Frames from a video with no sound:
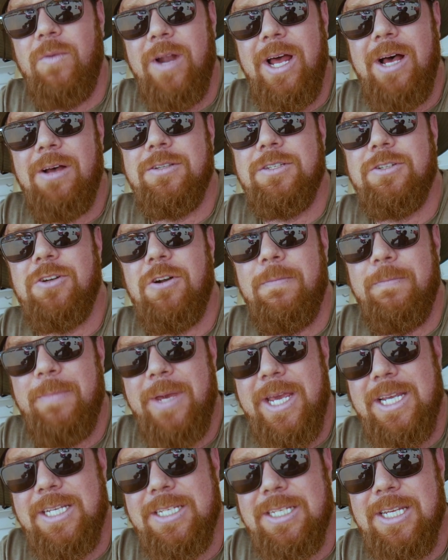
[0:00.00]
Routes are
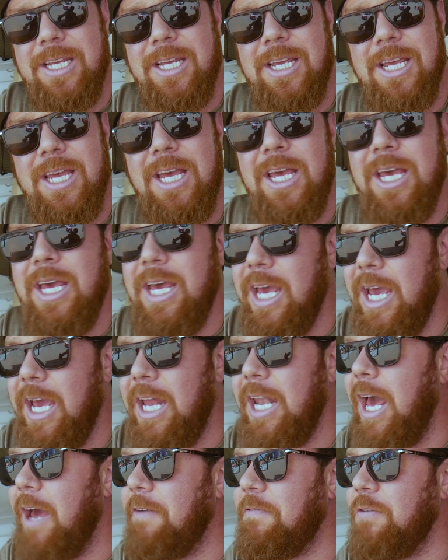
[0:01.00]
amazing,
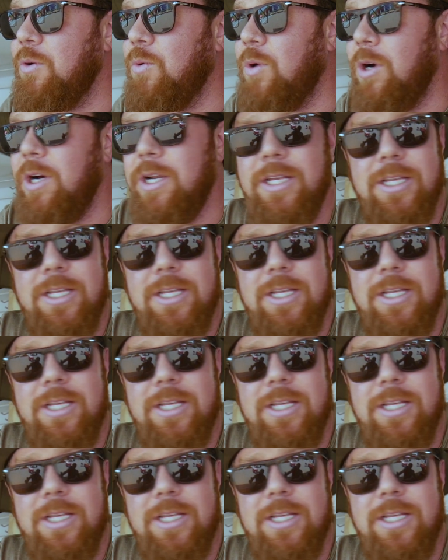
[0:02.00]
and everyone